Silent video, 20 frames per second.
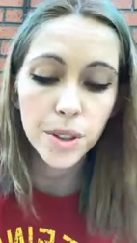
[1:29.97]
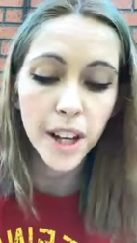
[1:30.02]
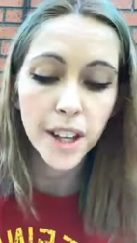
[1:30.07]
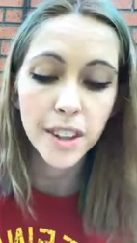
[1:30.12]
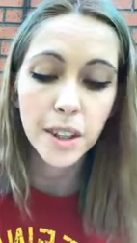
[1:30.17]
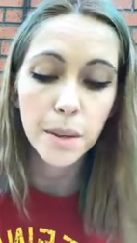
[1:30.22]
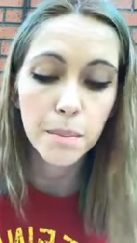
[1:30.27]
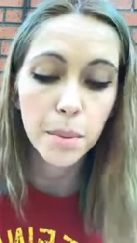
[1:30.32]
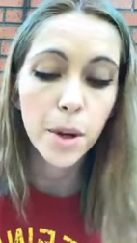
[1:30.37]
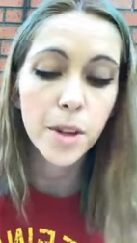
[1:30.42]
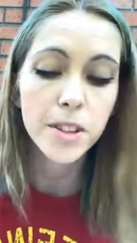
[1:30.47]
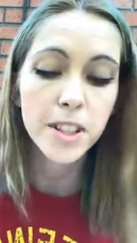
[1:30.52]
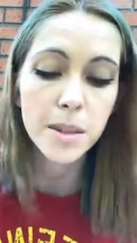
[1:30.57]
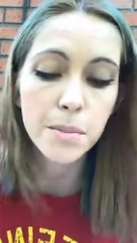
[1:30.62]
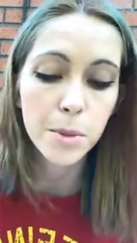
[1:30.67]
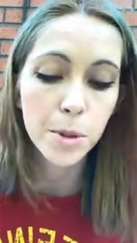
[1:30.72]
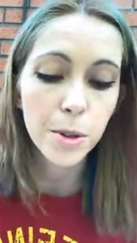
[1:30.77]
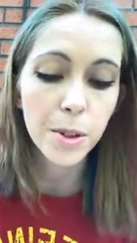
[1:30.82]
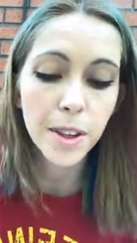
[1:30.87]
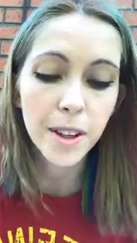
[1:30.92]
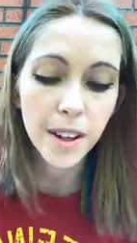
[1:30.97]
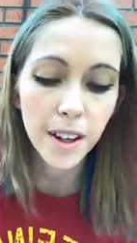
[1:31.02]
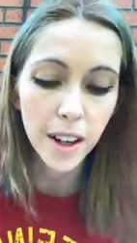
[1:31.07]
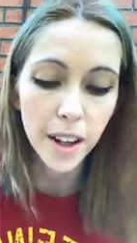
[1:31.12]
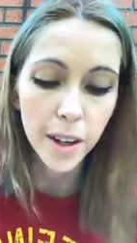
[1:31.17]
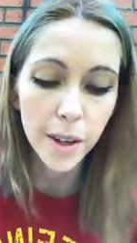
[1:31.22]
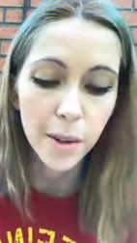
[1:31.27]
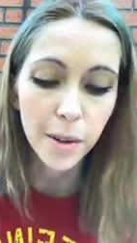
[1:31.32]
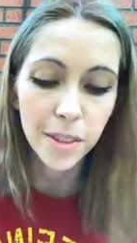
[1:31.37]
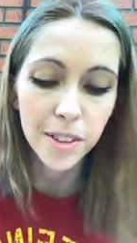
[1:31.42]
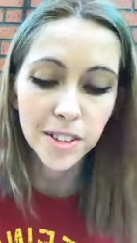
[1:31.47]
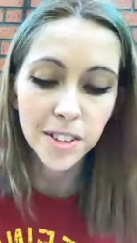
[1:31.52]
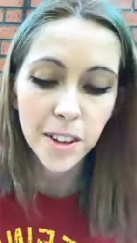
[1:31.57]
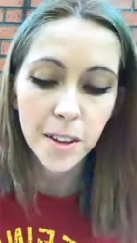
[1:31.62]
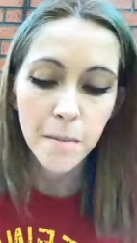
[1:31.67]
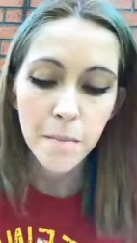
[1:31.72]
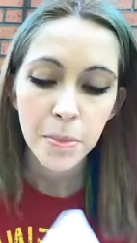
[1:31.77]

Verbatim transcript: and the body more than clothes.